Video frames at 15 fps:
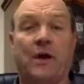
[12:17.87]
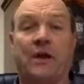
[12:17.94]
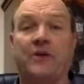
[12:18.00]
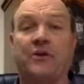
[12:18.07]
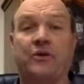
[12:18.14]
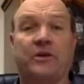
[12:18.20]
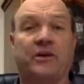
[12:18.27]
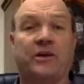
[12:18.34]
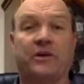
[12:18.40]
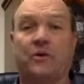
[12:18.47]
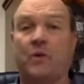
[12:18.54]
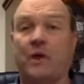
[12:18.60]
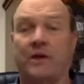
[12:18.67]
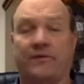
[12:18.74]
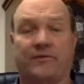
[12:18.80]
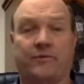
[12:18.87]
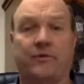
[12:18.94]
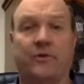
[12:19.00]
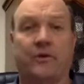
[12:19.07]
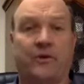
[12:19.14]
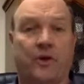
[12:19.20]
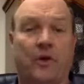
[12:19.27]
and you can get quite a
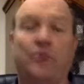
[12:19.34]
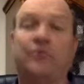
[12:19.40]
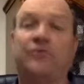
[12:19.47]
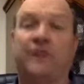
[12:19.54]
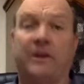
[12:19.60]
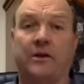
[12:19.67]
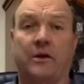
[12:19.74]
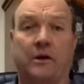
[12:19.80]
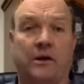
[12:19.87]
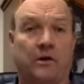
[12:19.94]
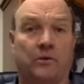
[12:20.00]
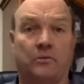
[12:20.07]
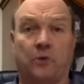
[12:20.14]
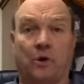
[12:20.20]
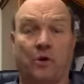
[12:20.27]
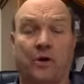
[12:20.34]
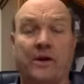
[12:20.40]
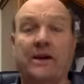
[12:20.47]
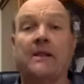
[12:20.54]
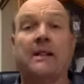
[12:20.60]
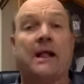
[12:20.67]
few of those in a hurry.